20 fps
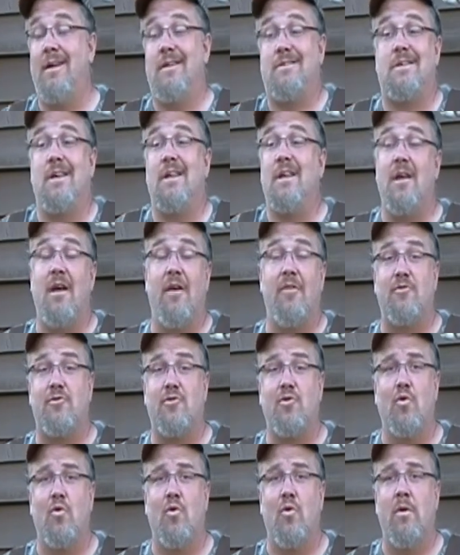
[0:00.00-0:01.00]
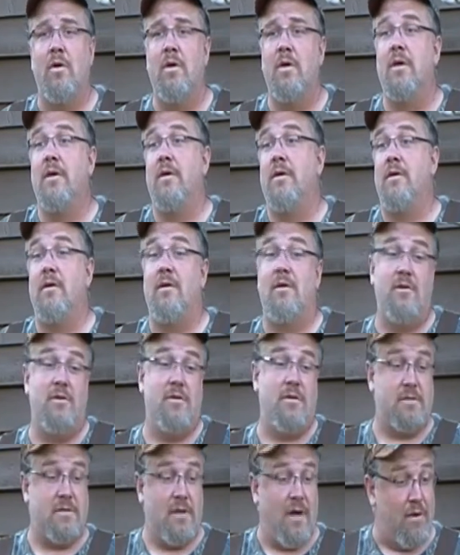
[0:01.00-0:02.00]
It's any other tool. You know,
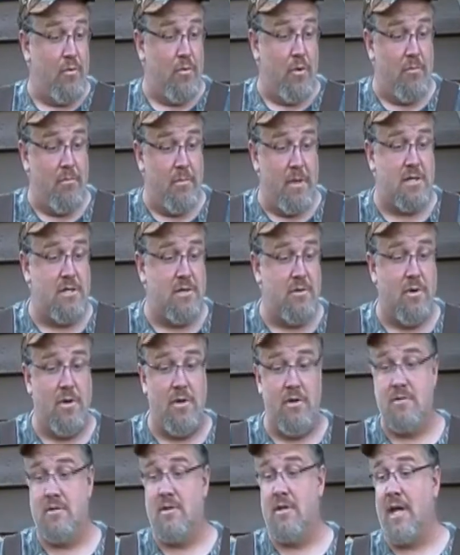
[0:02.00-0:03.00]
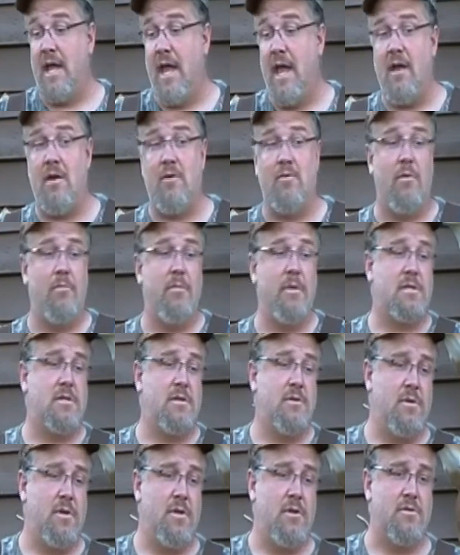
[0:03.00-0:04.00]
you decide what mix you want to use in the can, what
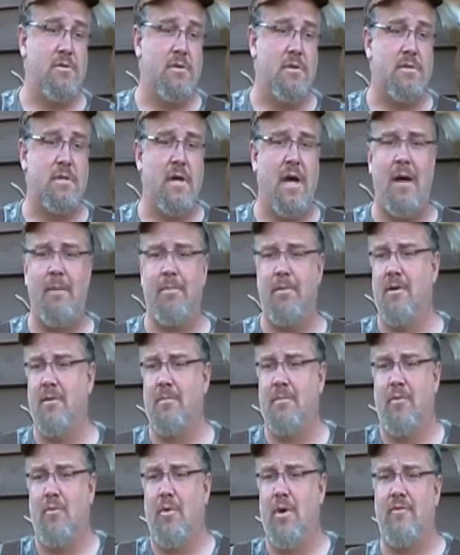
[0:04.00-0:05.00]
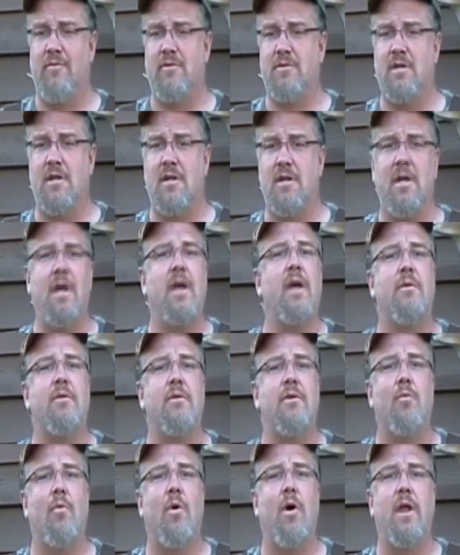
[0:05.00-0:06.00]
mix you want to use on top. You can put whatever scent
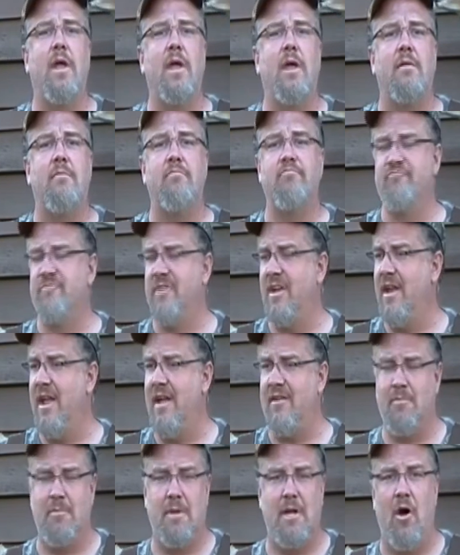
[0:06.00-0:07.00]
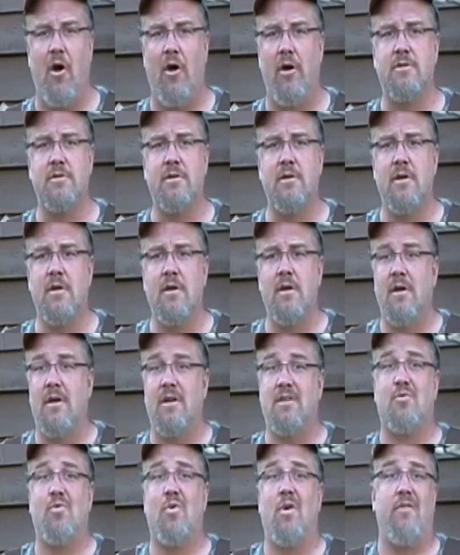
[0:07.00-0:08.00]
you want in. Doesn't have to be ours.
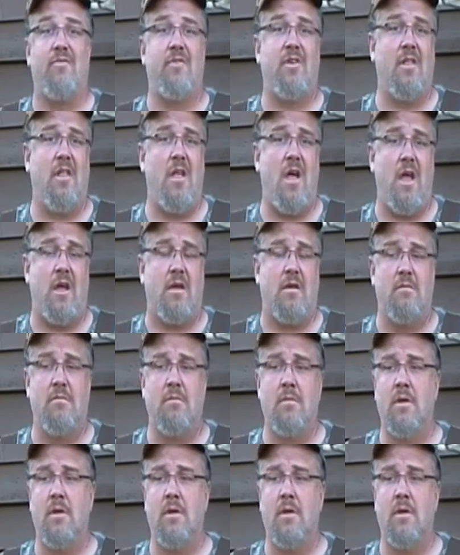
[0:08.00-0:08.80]
It's whatever you like.